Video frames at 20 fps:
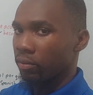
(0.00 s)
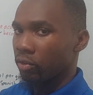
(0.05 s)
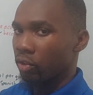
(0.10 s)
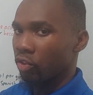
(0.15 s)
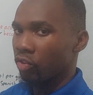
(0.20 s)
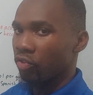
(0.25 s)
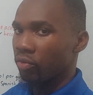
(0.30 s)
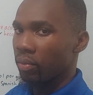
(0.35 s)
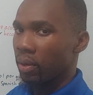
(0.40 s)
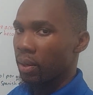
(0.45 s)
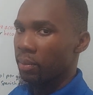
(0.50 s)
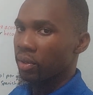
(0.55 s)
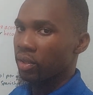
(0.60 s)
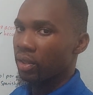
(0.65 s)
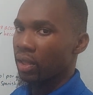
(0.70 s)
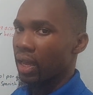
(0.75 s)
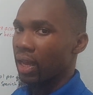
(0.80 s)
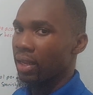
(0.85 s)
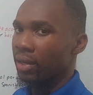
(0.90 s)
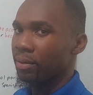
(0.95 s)
Just remember
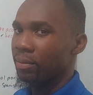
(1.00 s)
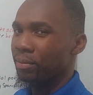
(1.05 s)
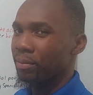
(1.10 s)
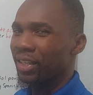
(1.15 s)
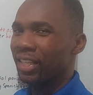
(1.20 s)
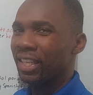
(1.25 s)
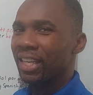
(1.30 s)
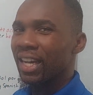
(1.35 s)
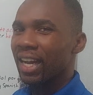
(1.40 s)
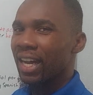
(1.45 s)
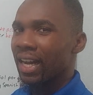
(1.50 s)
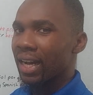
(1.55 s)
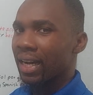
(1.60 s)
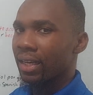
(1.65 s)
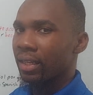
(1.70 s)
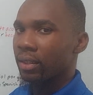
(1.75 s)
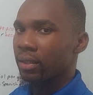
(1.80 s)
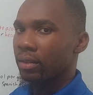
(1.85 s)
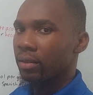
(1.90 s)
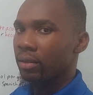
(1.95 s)
that. But the
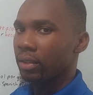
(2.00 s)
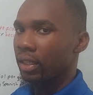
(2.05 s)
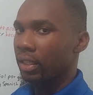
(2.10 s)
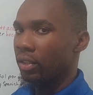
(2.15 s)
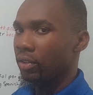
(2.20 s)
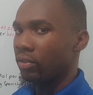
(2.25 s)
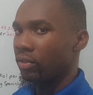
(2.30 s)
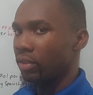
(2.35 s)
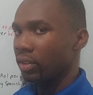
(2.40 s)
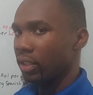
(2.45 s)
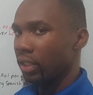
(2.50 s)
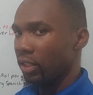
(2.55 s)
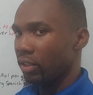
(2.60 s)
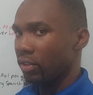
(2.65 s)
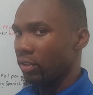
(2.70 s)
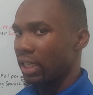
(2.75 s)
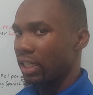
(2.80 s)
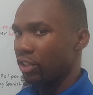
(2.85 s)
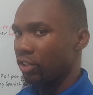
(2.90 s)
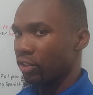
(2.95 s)
a is
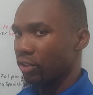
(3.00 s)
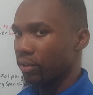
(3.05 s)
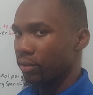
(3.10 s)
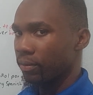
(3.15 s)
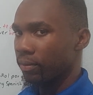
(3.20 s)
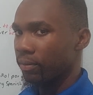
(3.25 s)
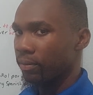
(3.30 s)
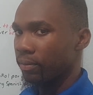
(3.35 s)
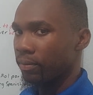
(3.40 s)
essential.